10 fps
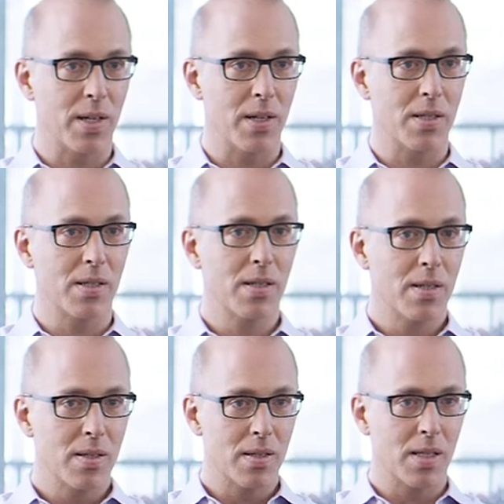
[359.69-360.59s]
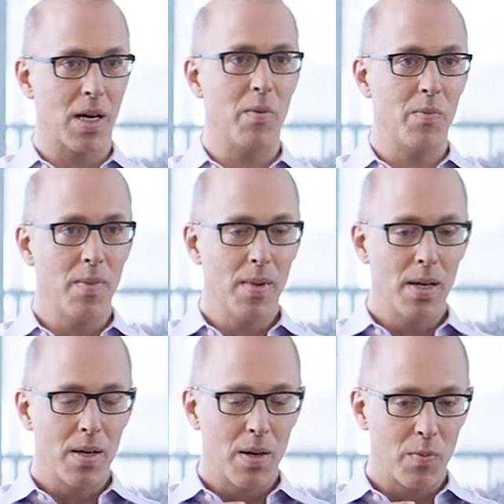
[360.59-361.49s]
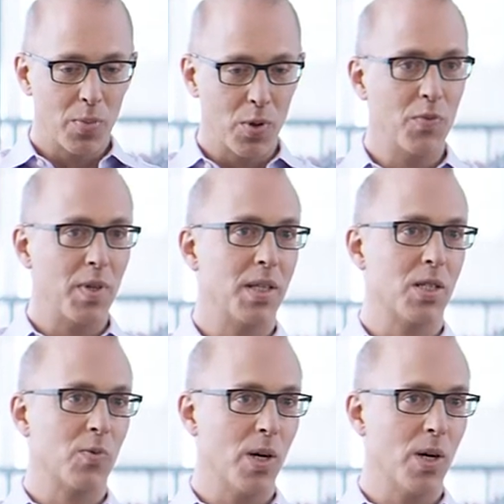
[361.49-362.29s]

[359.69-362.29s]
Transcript: If there's some proof that this